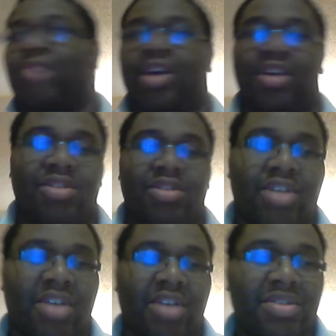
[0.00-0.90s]
I guess,
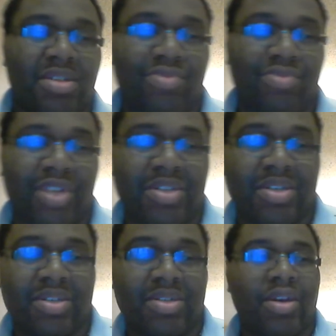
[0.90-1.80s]
sexist,
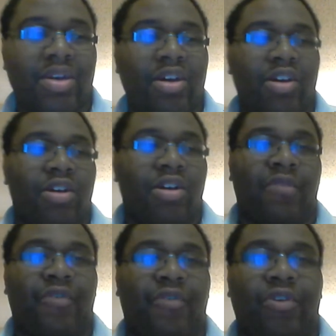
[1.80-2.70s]
racist,
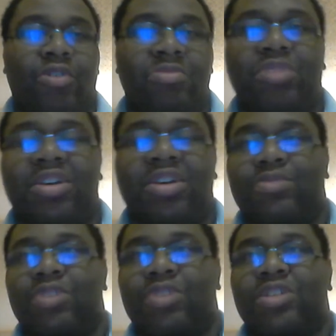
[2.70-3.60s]
homophobes
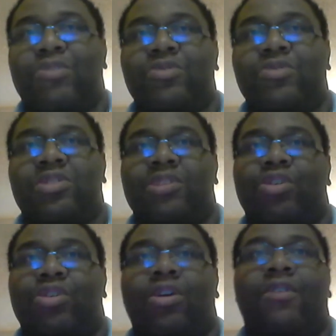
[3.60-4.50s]
because we exposed
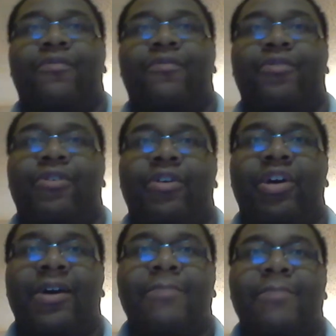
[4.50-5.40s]
some girl for
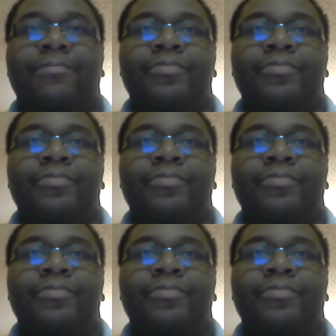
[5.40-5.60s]
uh,